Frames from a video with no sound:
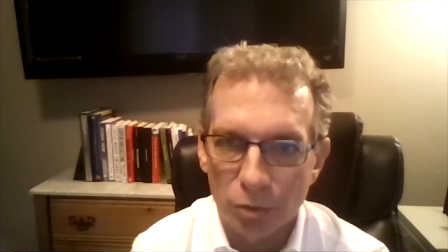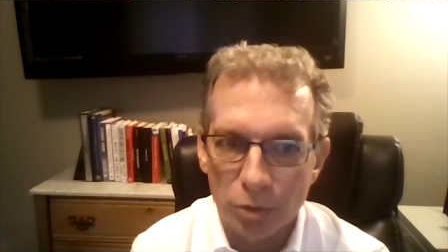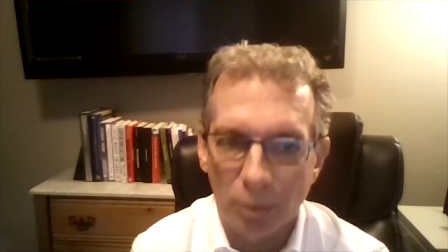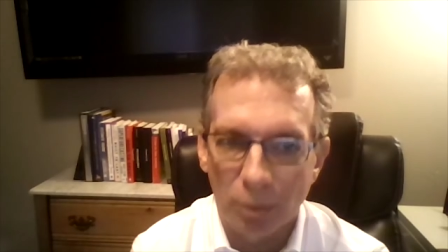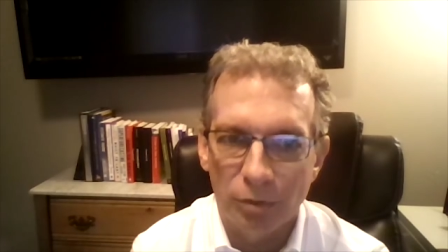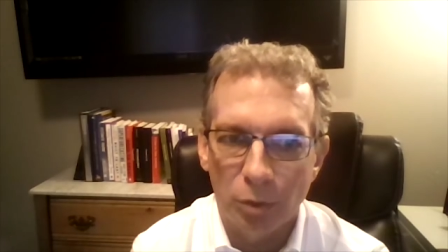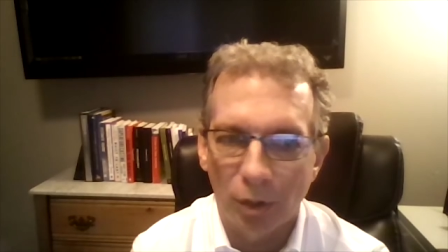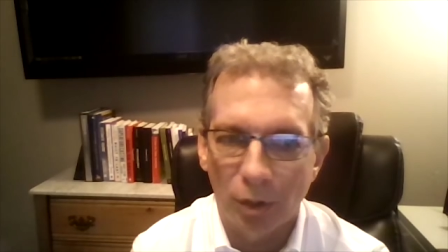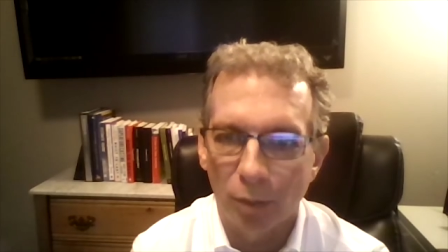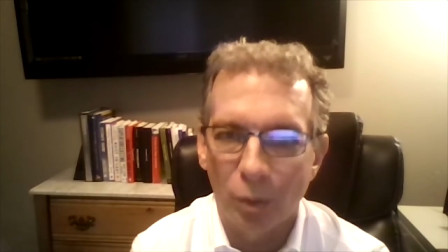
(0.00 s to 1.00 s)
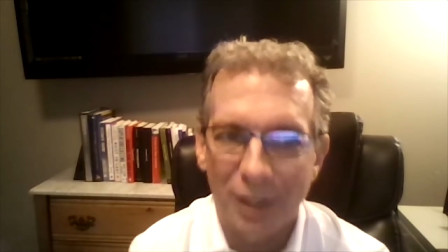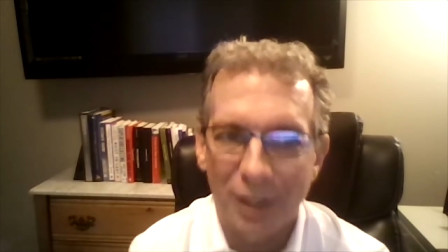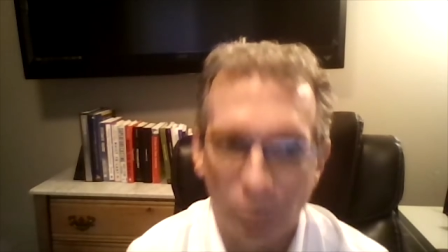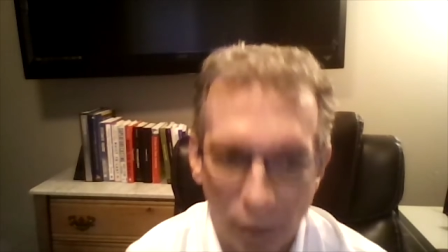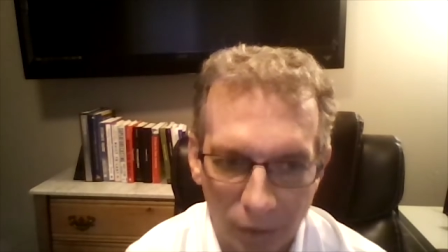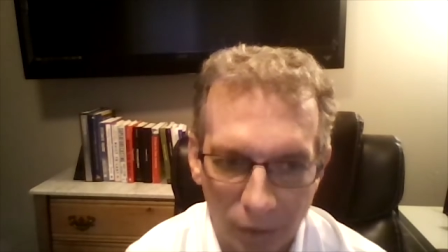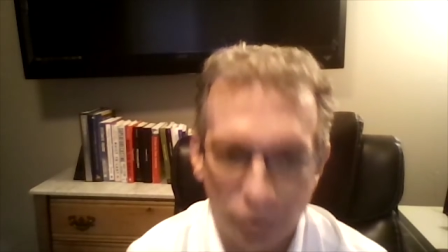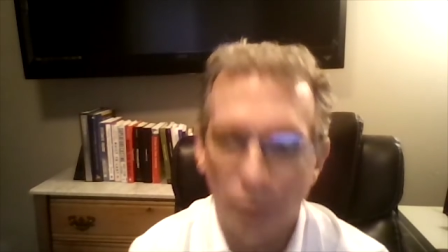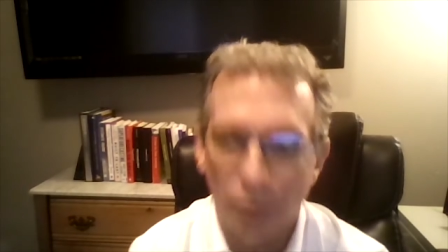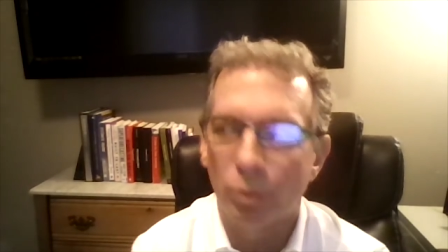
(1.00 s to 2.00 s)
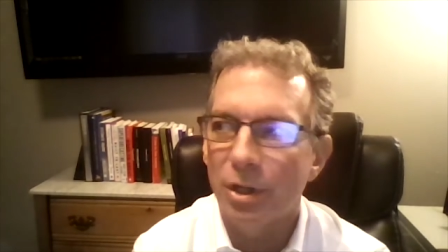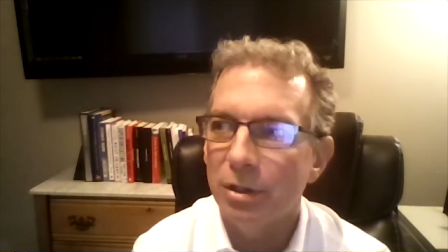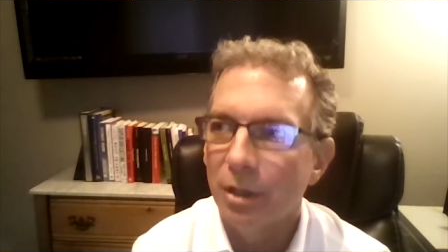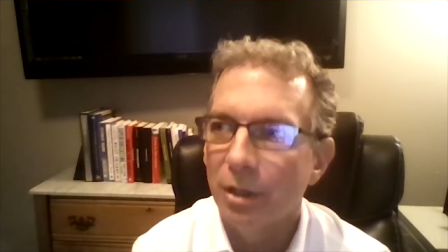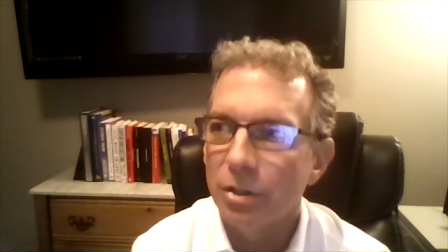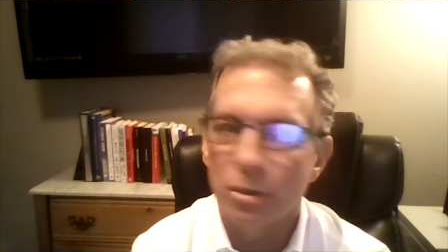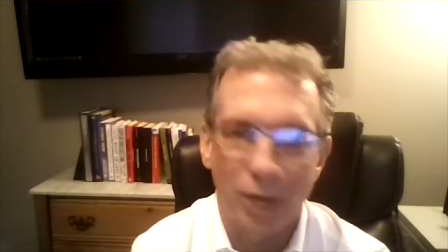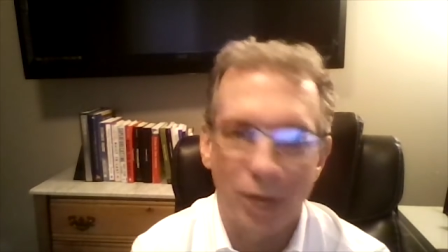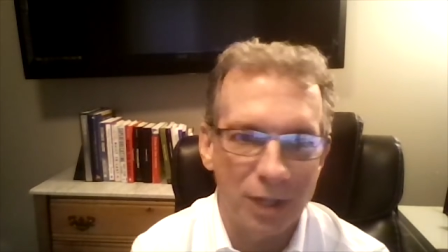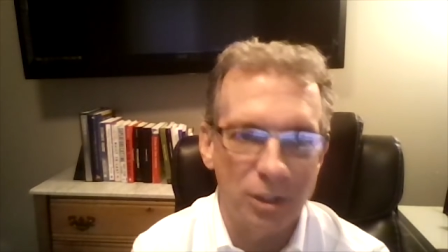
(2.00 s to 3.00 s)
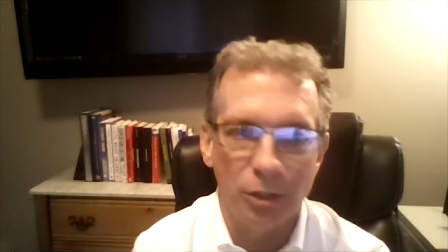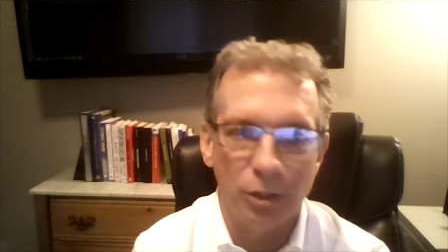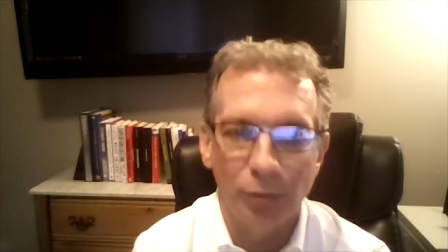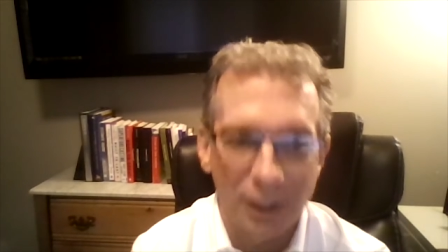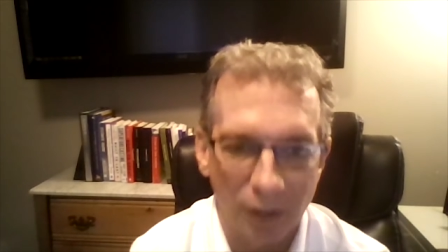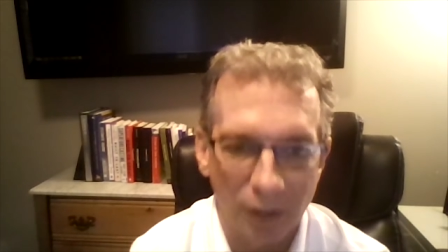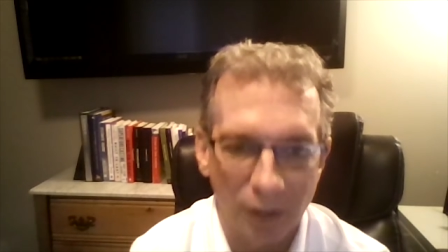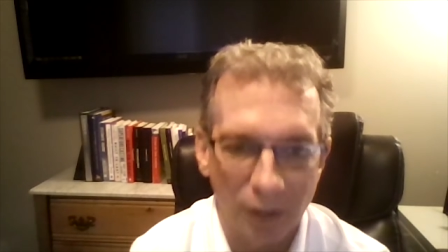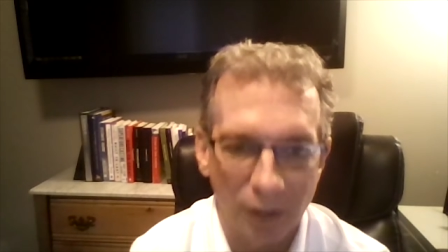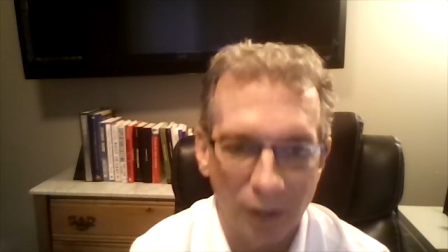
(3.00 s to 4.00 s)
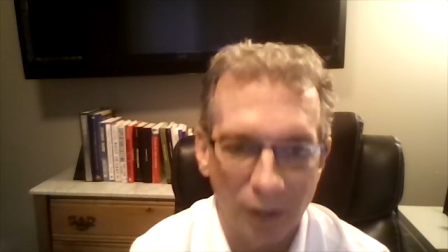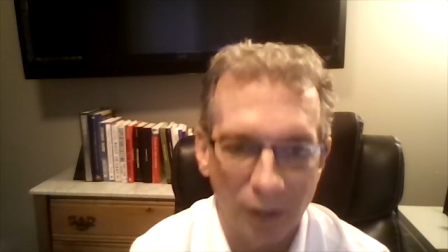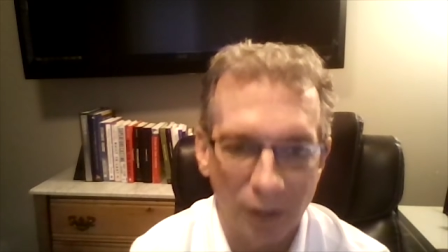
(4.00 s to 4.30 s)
So if you are a one-hit wonder, if you have one strategy you lean on and your